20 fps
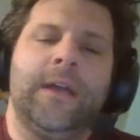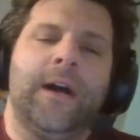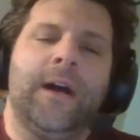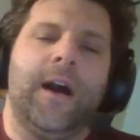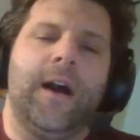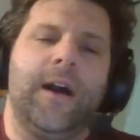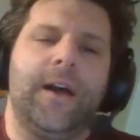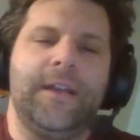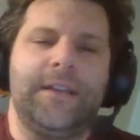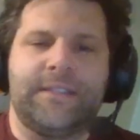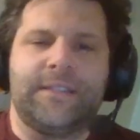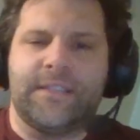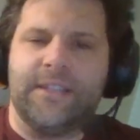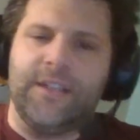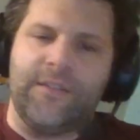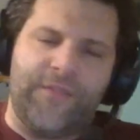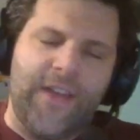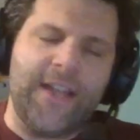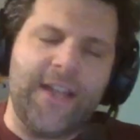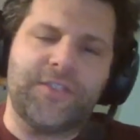It's
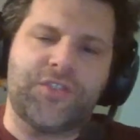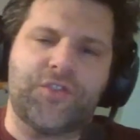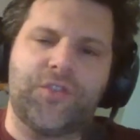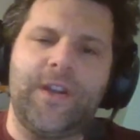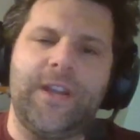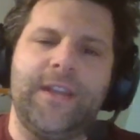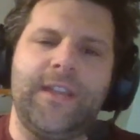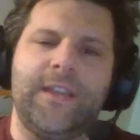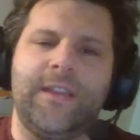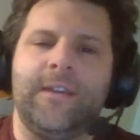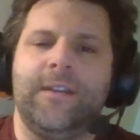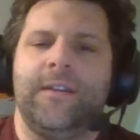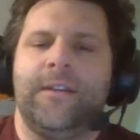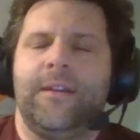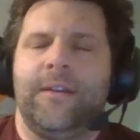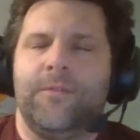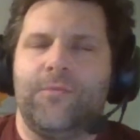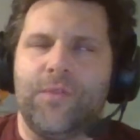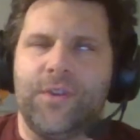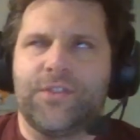advanced training,
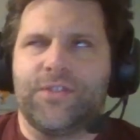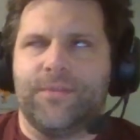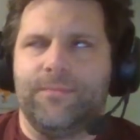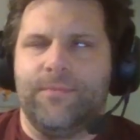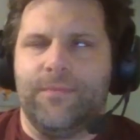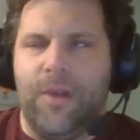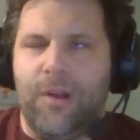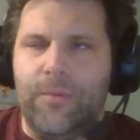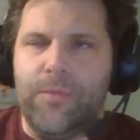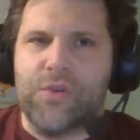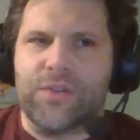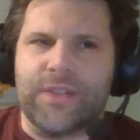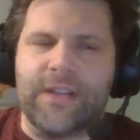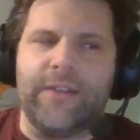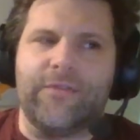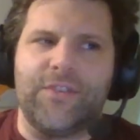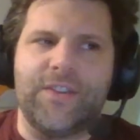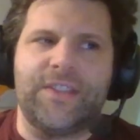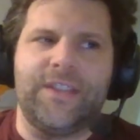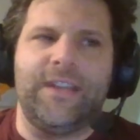which almost
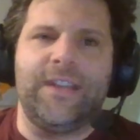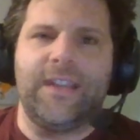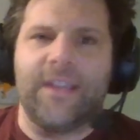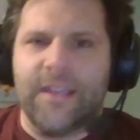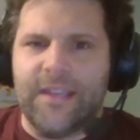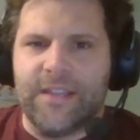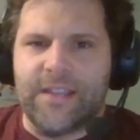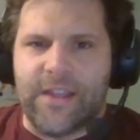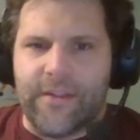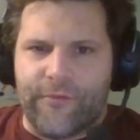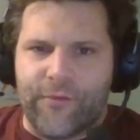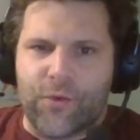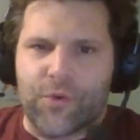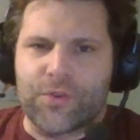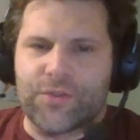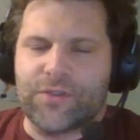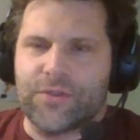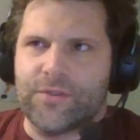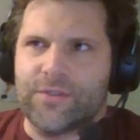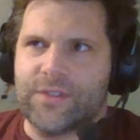everything in the
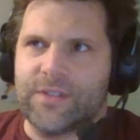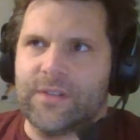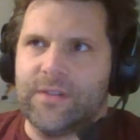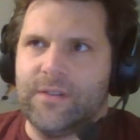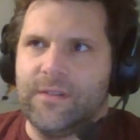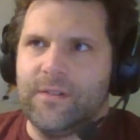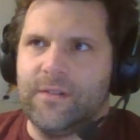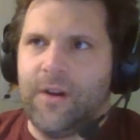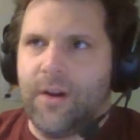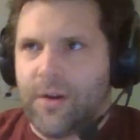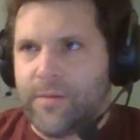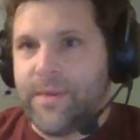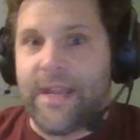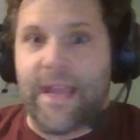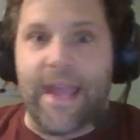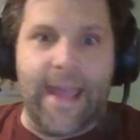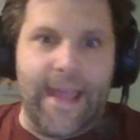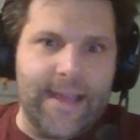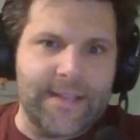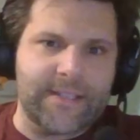Enforcers
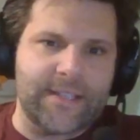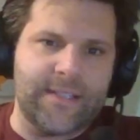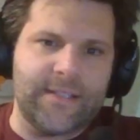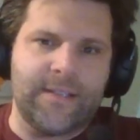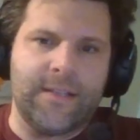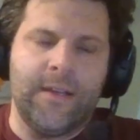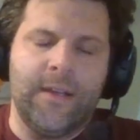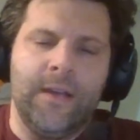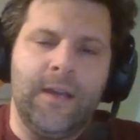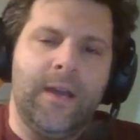army has it.